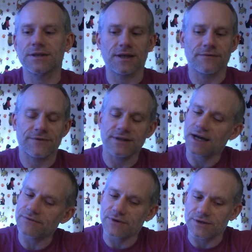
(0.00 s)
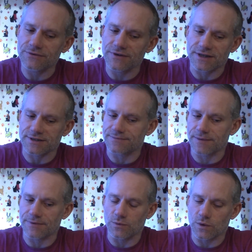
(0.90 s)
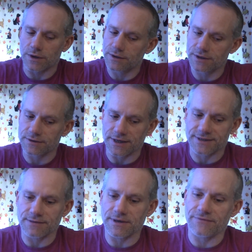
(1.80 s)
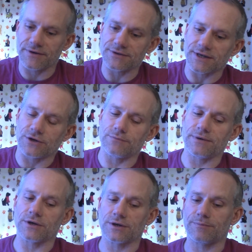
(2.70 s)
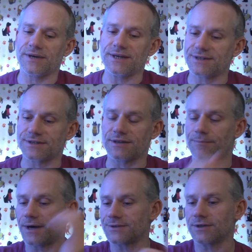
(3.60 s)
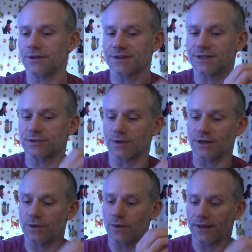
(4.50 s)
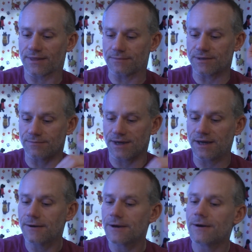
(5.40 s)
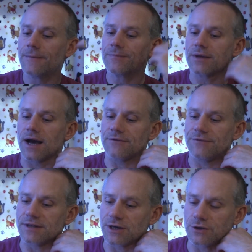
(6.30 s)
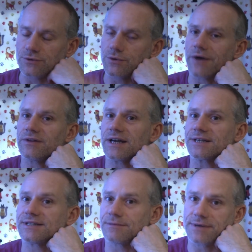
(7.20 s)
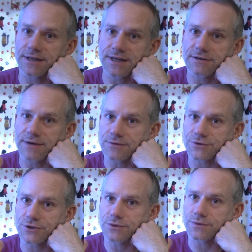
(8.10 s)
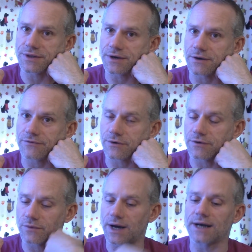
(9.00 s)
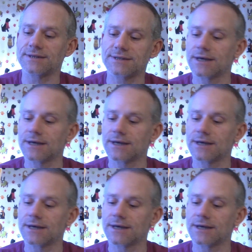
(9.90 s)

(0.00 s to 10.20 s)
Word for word: For a lot of you, I do feel like this might be work. Like somebody feels like you'd be a good piece to the puzzle and this is where you want them to be. I feel like you do have a lot of stability around you with the Four of Wands.